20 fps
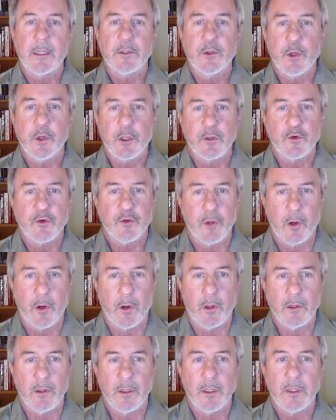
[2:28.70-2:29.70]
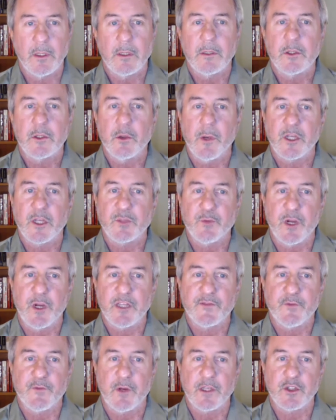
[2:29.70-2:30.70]
to control, to
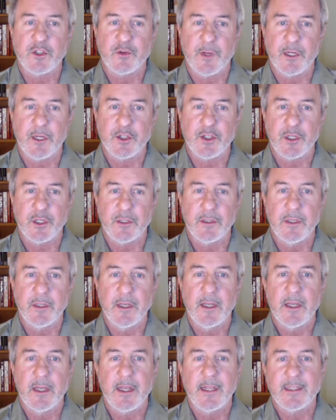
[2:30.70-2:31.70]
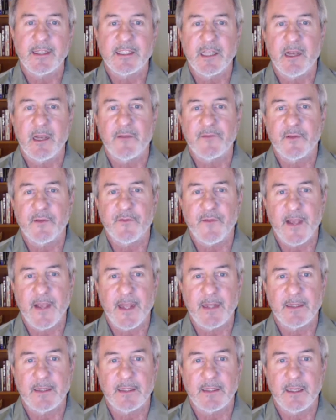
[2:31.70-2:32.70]
express frustration, in self
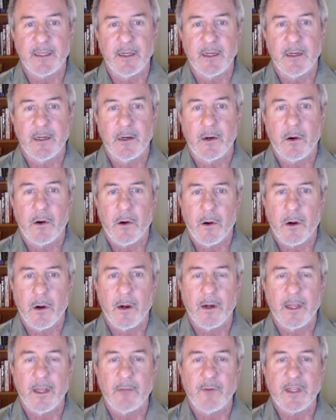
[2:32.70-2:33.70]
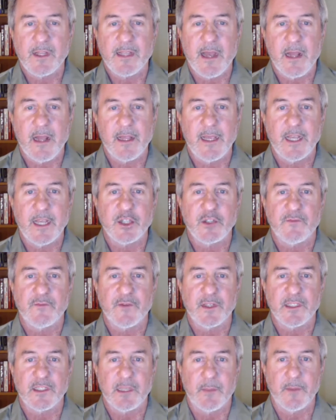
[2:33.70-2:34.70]
defense, or in retaliation
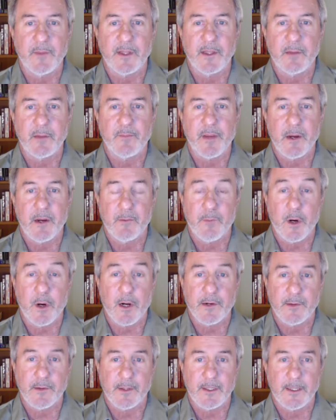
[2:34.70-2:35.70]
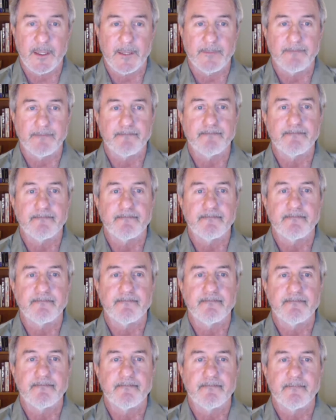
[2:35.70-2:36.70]
for something their partner did.
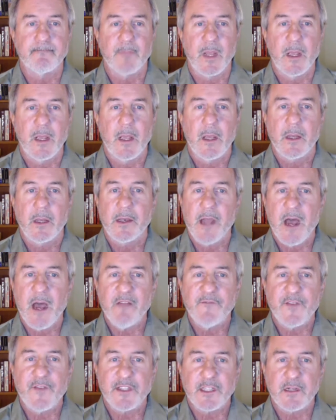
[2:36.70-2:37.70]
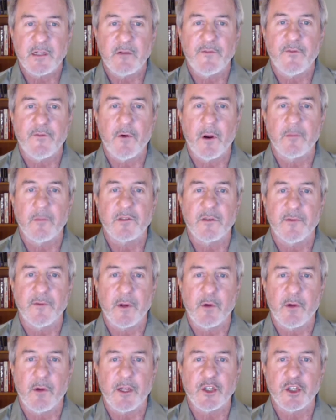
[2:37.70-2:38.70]
Non physical forms of
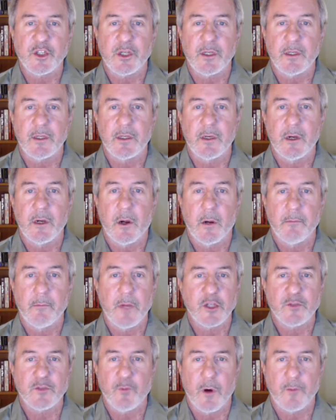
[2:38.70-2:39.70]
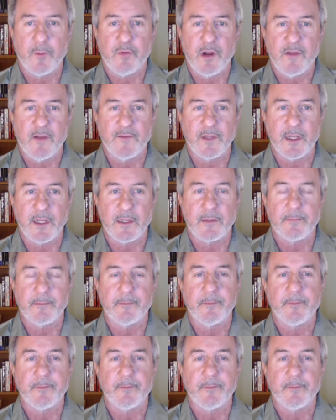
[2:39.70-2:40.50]
aggression are much more prevalent.